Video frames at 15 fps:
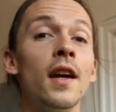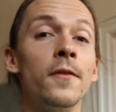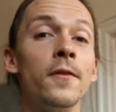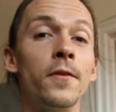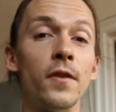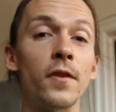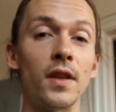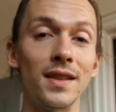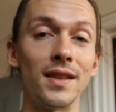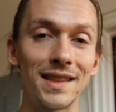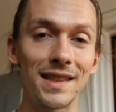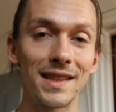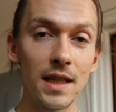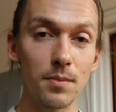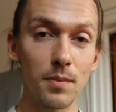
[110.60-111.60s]
And for the
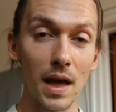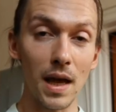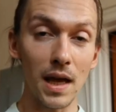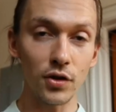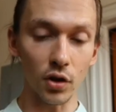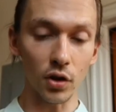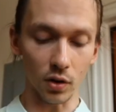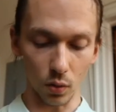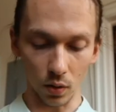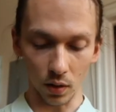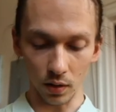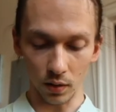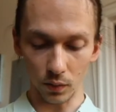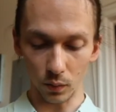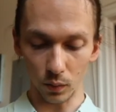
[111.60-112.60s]
C major
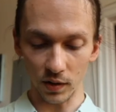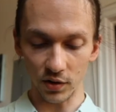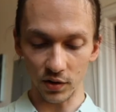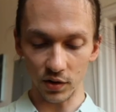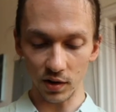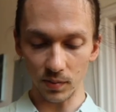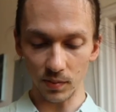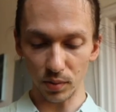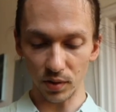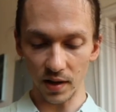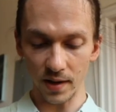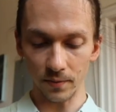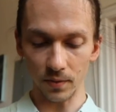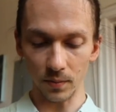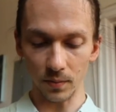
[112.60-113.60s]
chord, we just
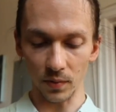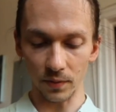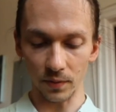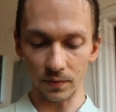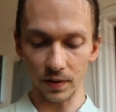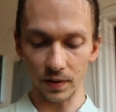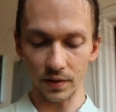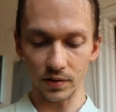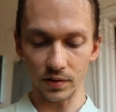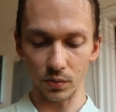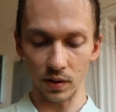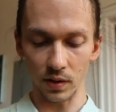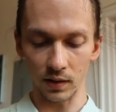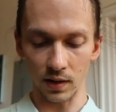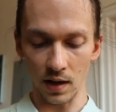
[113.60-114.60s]
play from the fifth
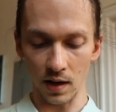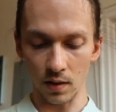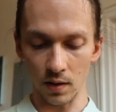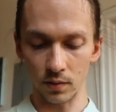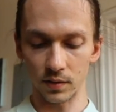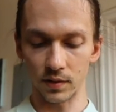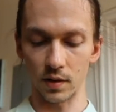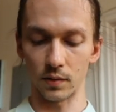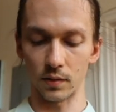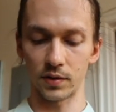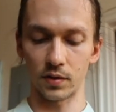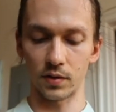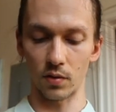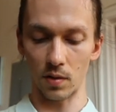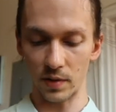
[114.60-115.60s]
string down. So
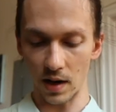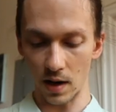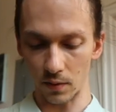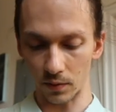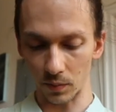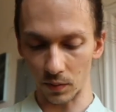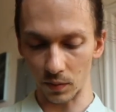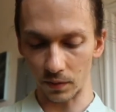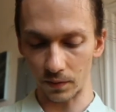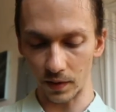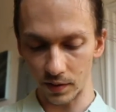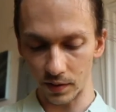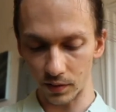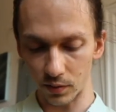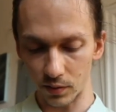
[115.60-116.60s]
strum down from the
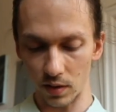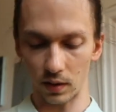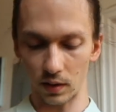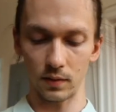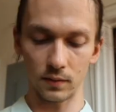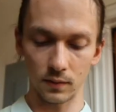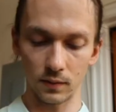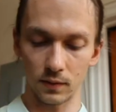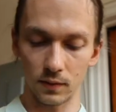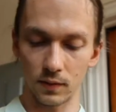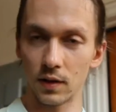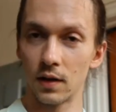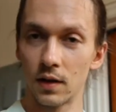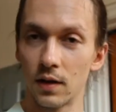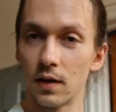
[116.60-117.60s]
fifth string.
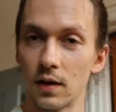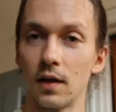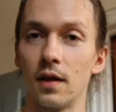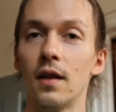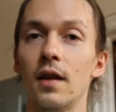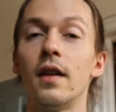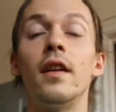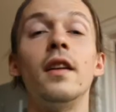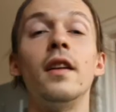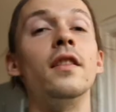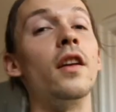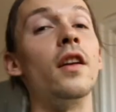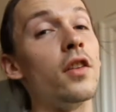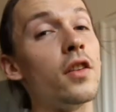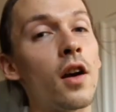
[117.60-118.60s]
And
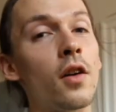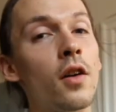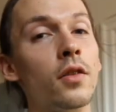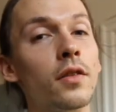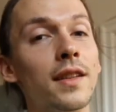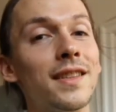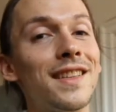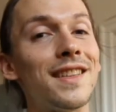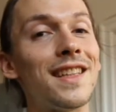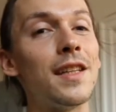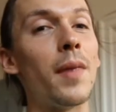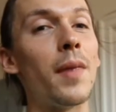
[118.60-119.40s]
there you go, that's C